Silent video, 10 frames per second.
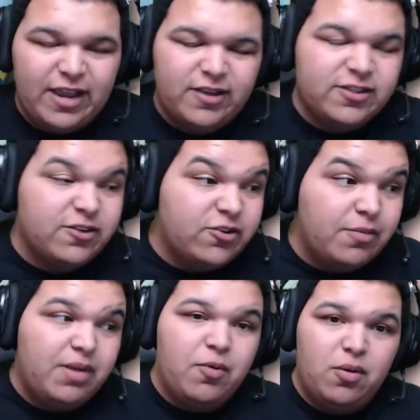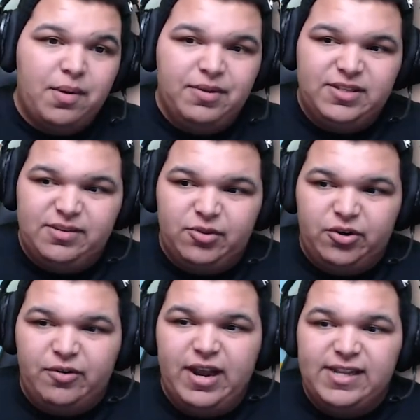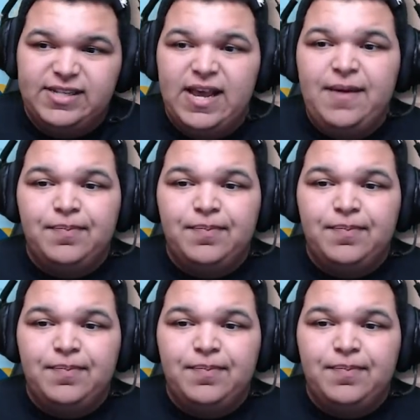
because there's so many Pokemon with similar cries,